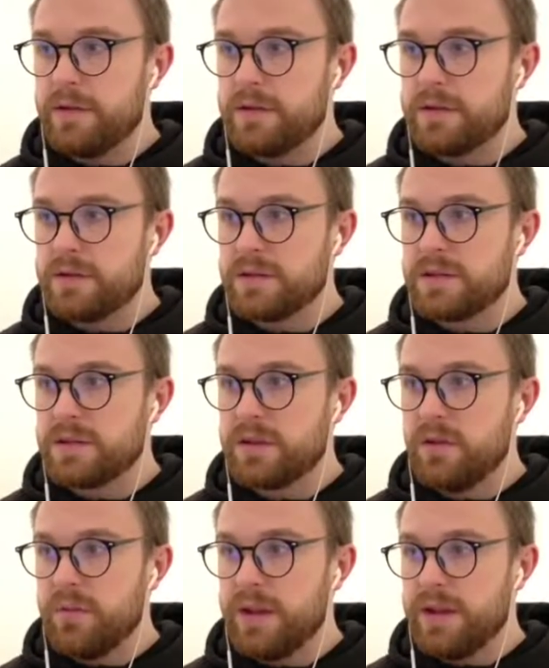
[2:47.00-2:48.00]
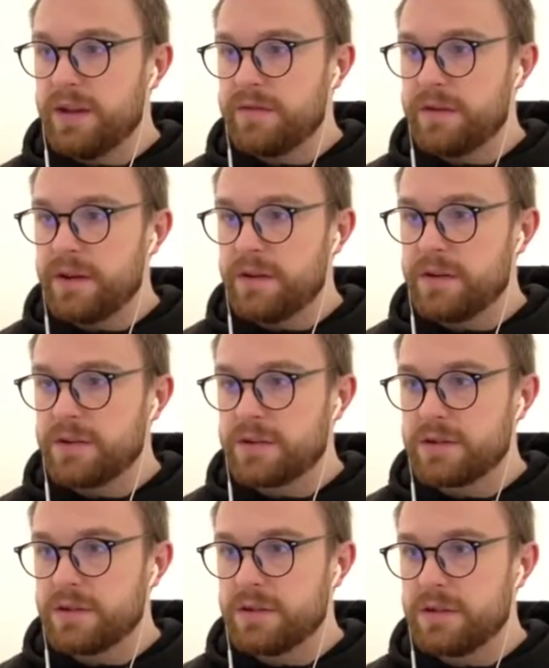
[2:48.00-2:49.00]
so many defenders
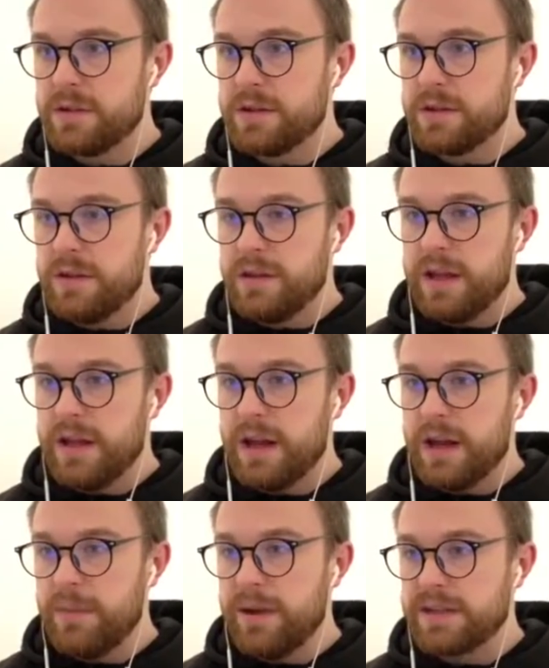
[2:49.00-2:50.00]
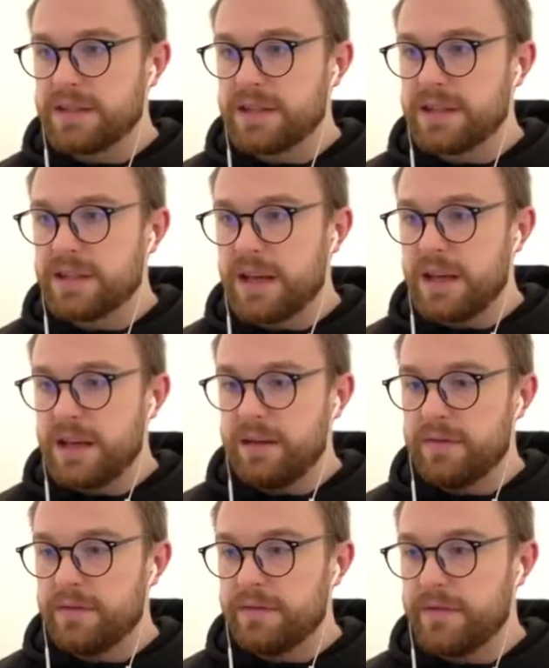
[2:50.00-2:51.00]
that I basically can't
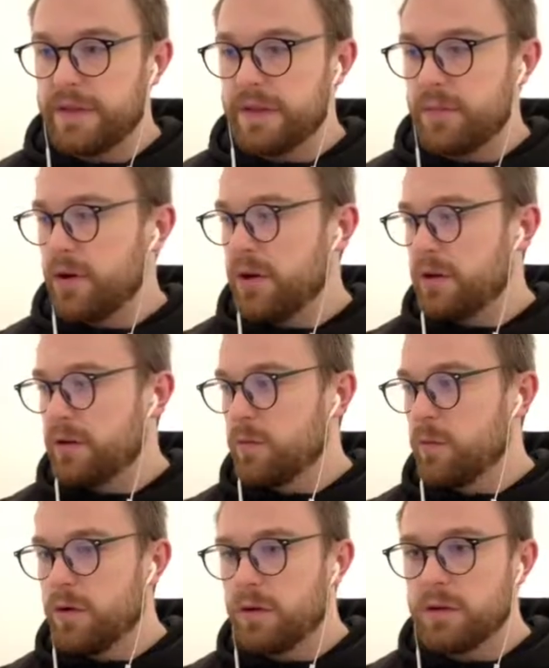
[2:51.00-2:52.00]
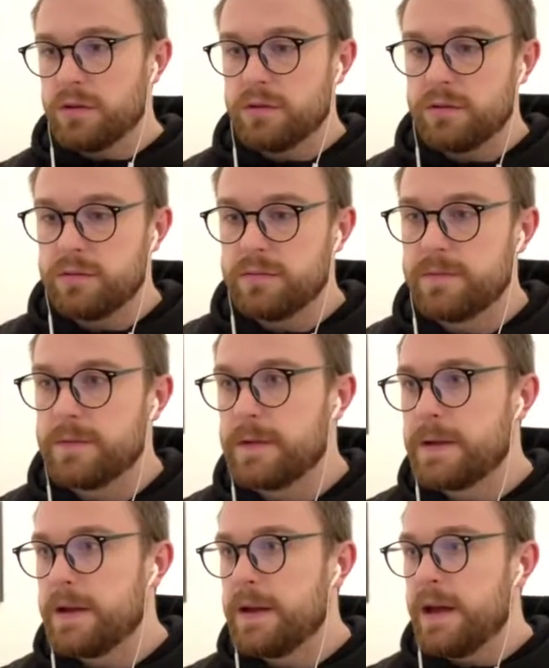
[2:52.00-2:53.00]
even fit them all on the wall
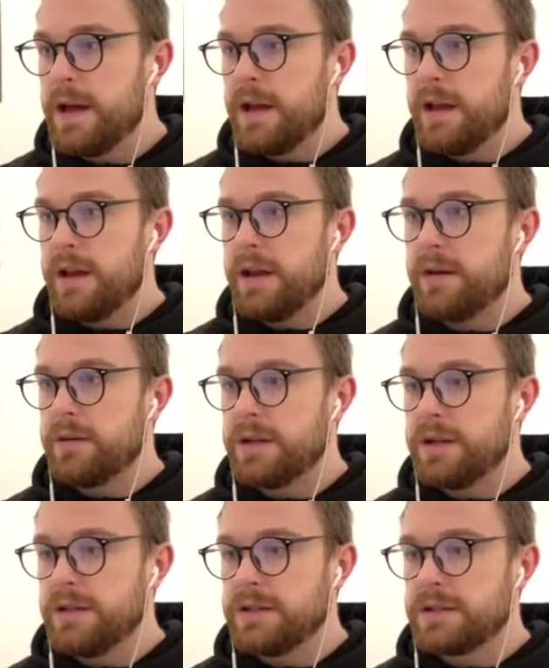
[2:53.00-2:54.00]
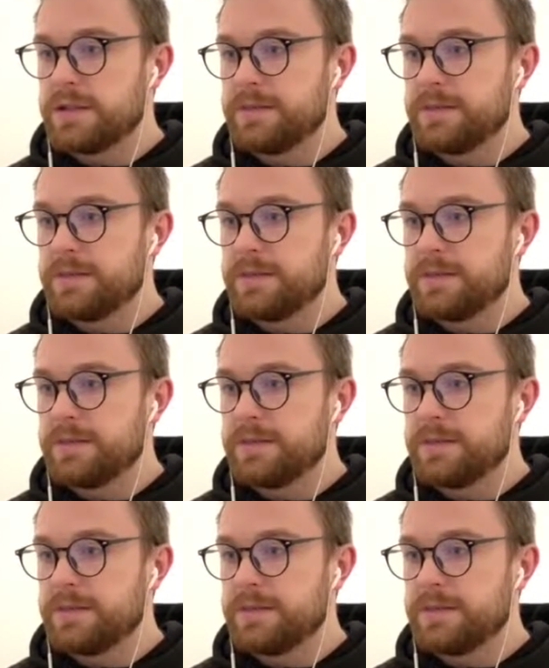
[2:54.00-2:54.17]
nowadays.